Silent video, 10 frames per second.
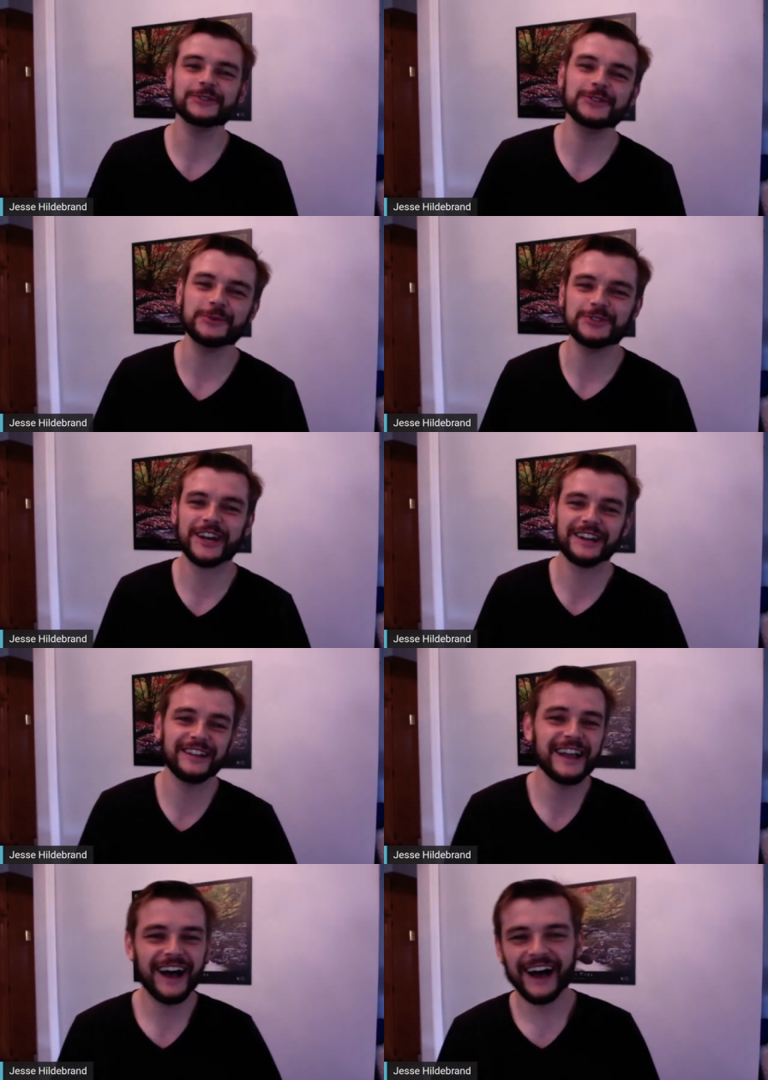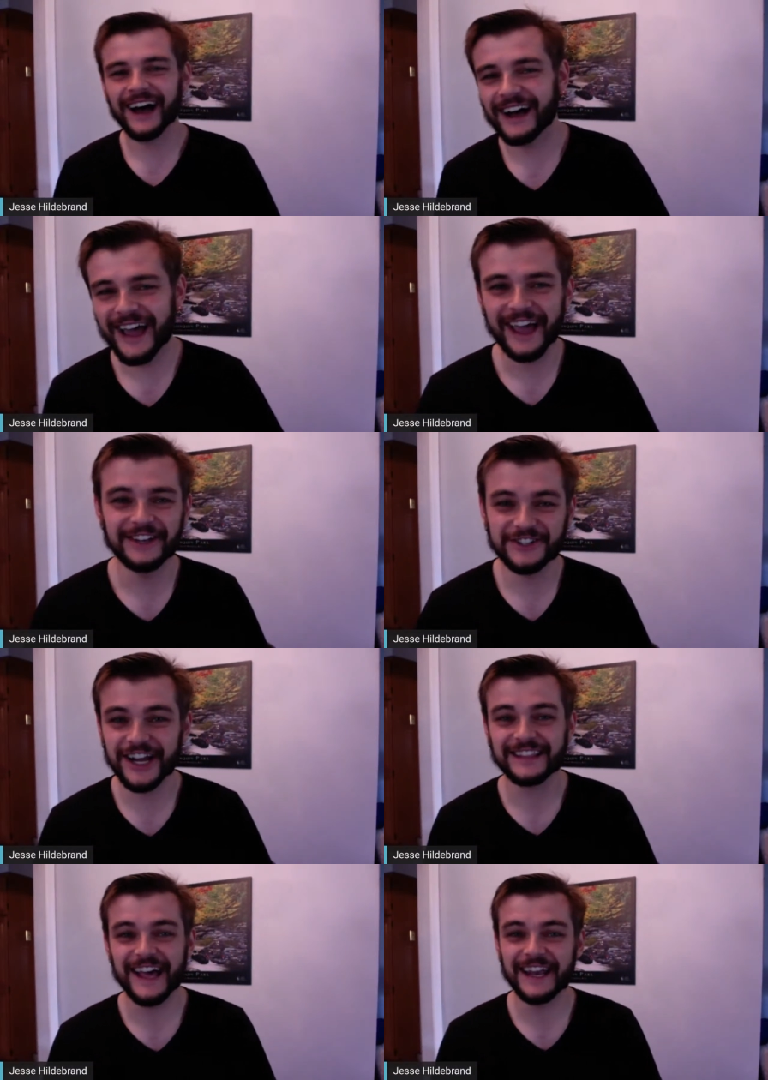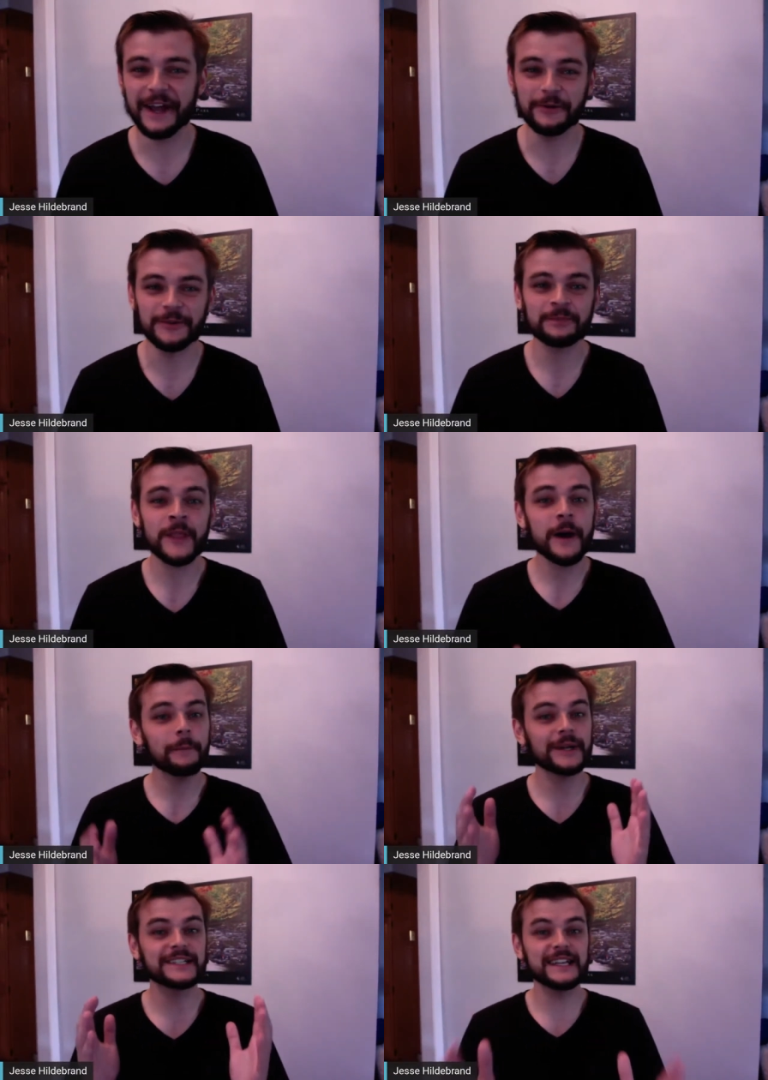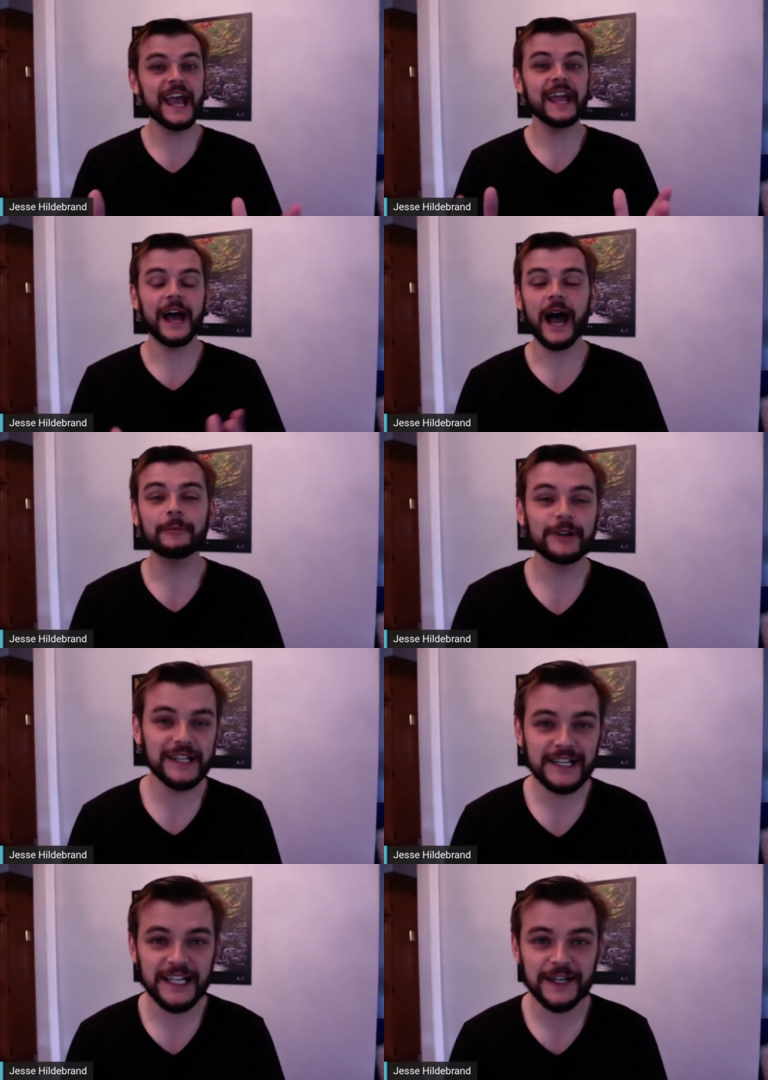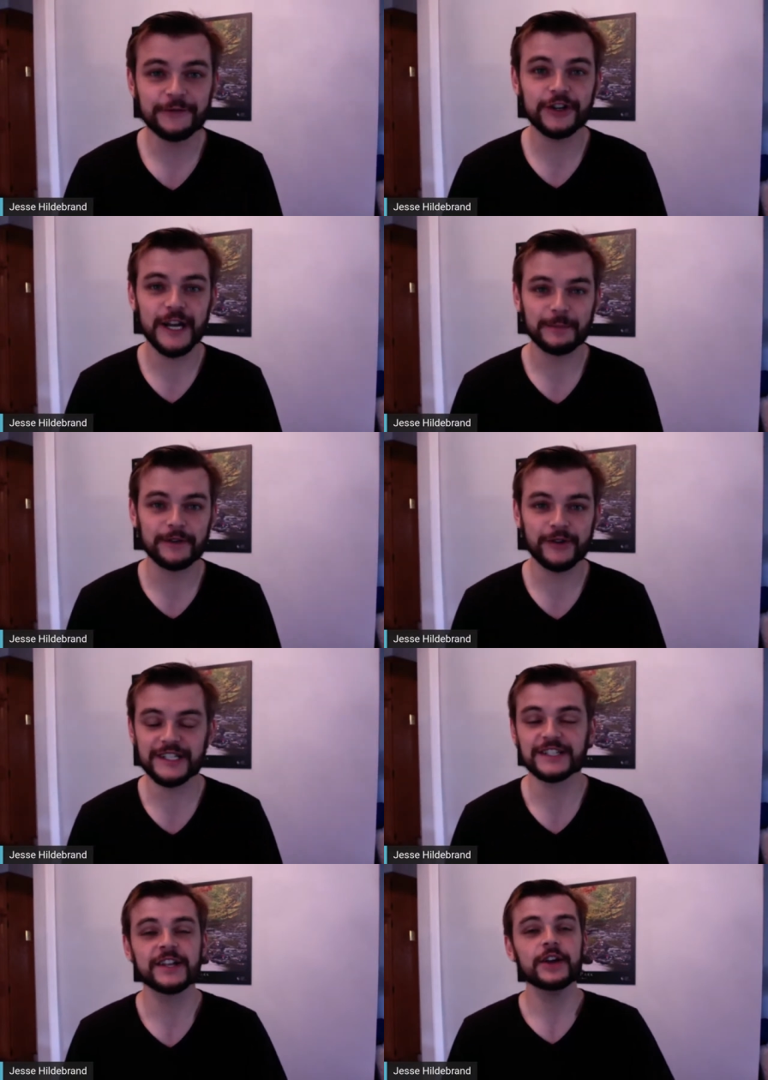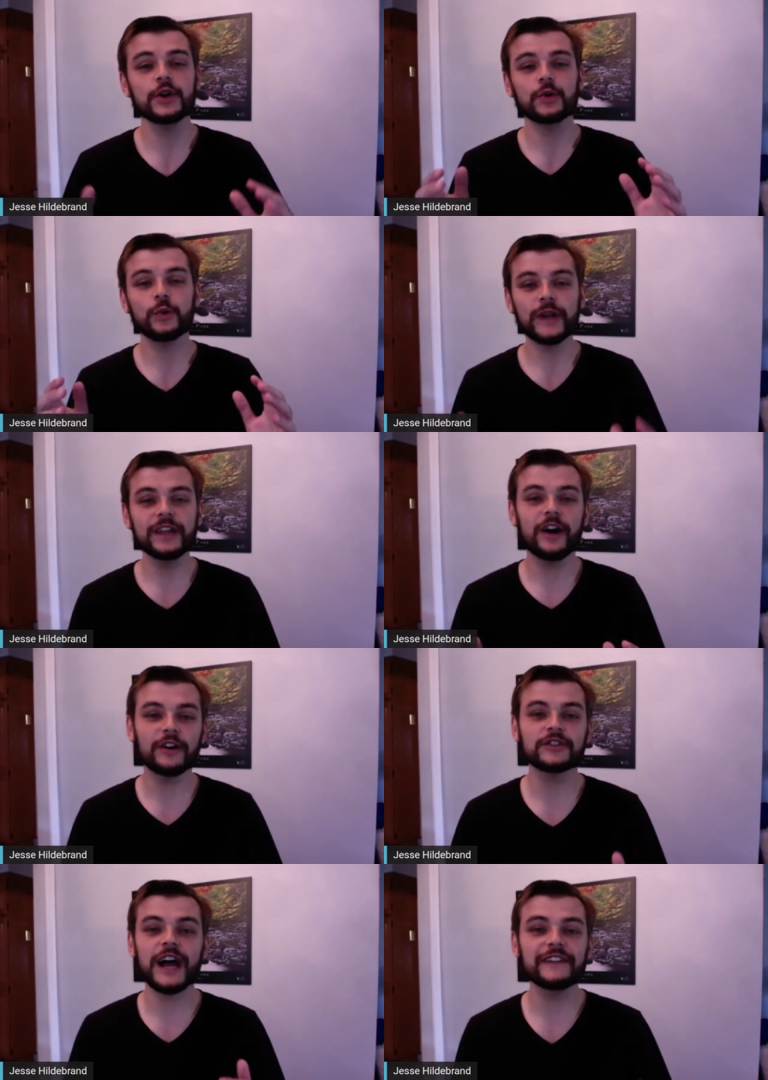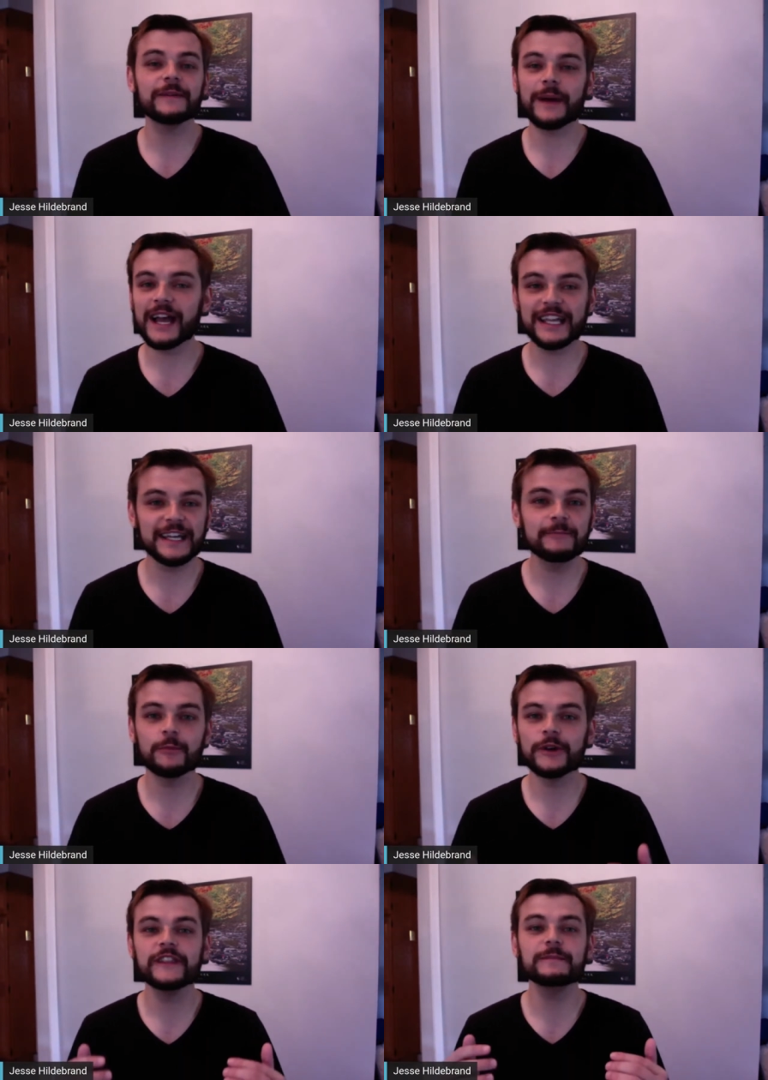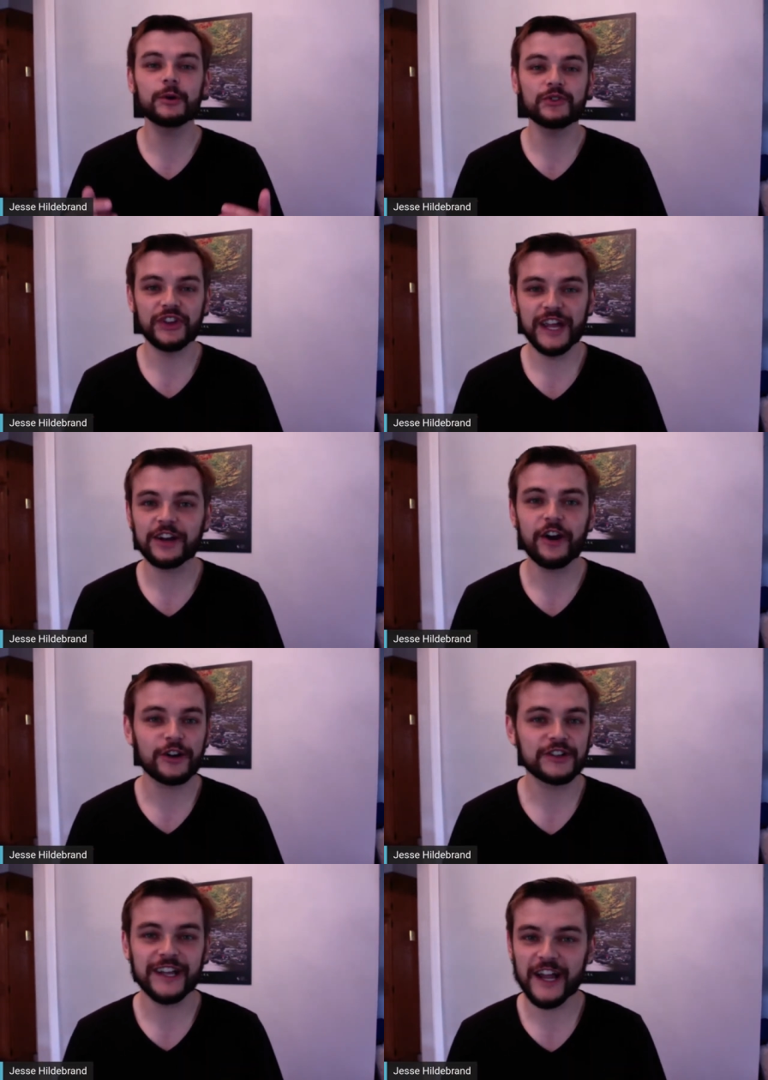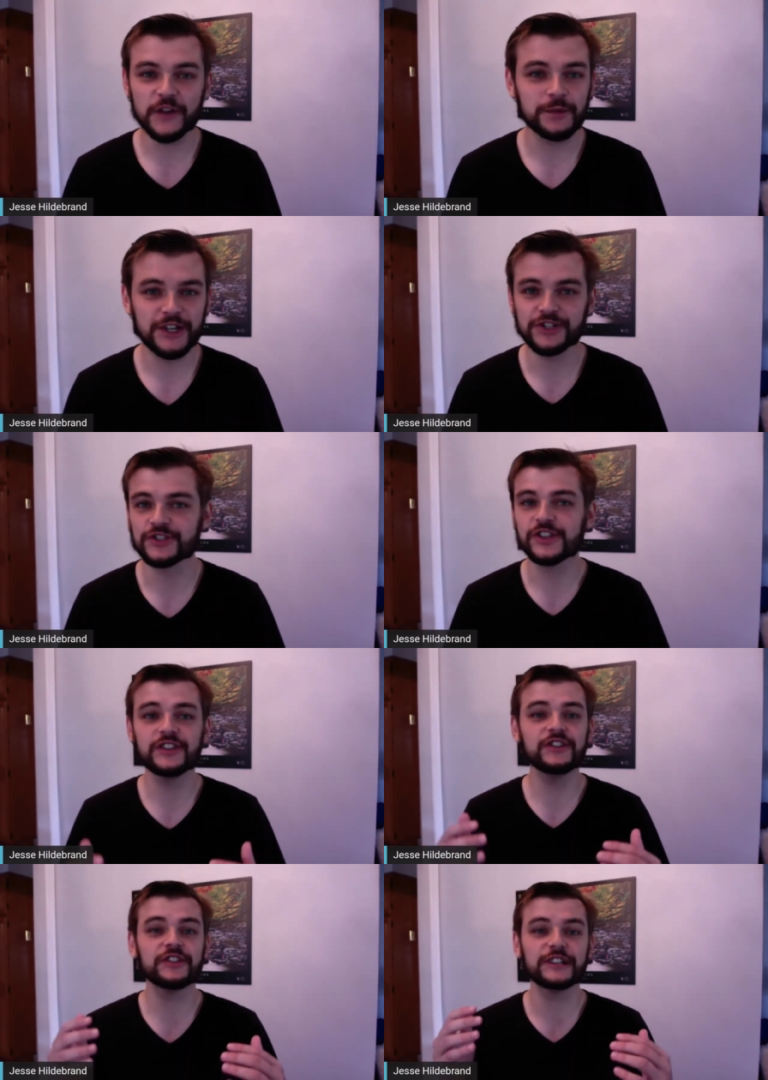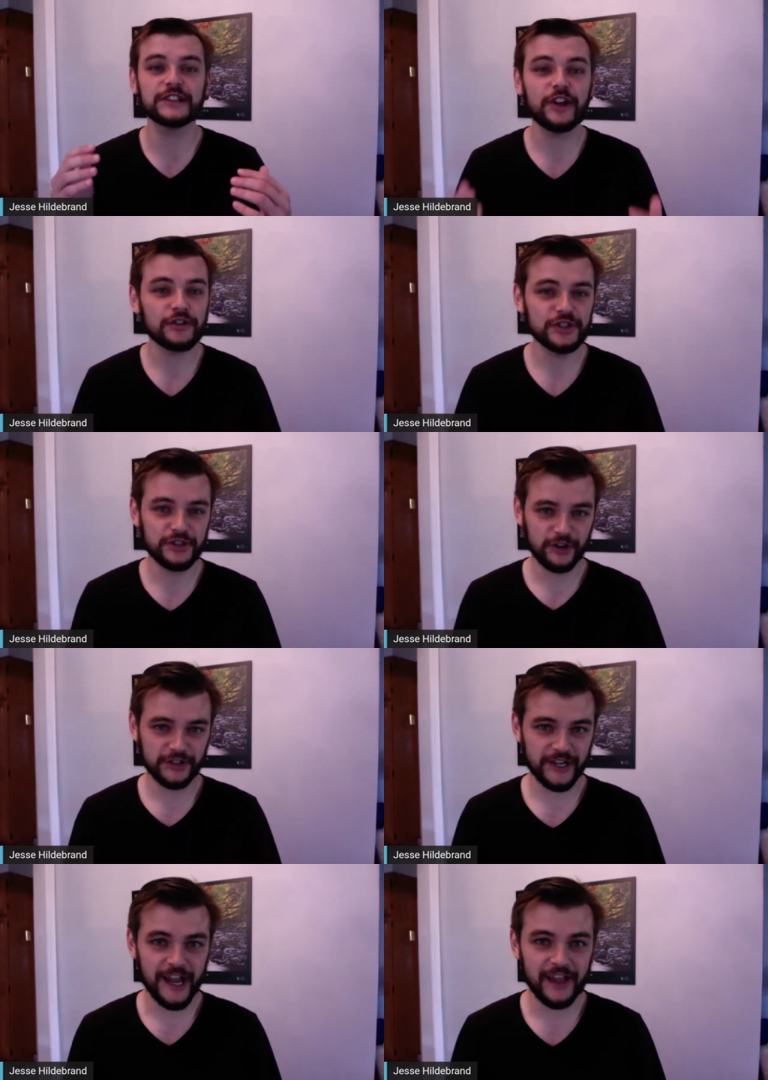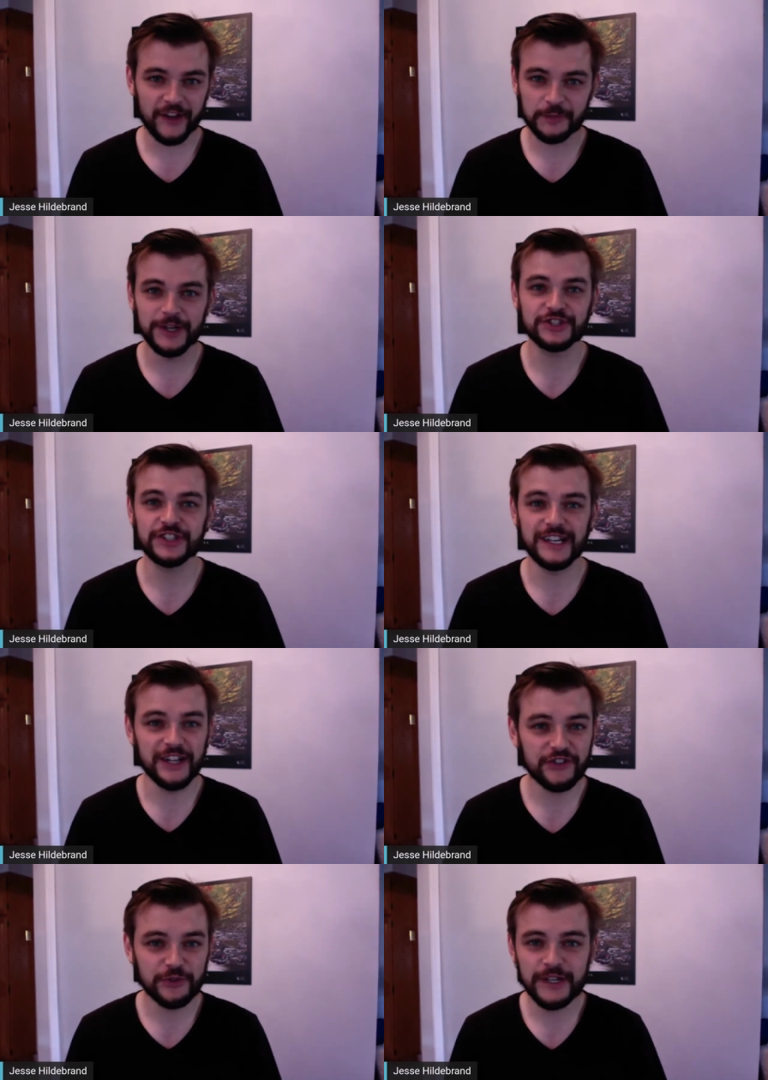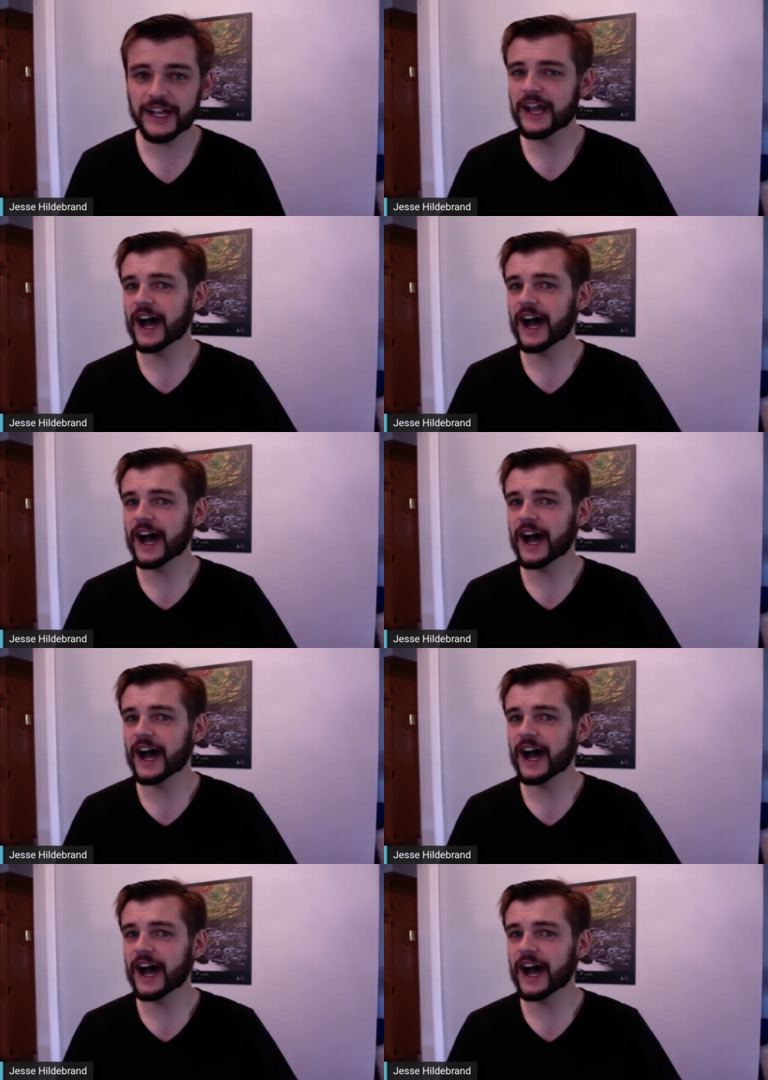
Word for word: YouTube channel uh, and check that out. But today, I'm really excited for a number of reasons. We are diving back in with the Mosaic Arctic Expedition. So this is the largest Arctic expedition in history,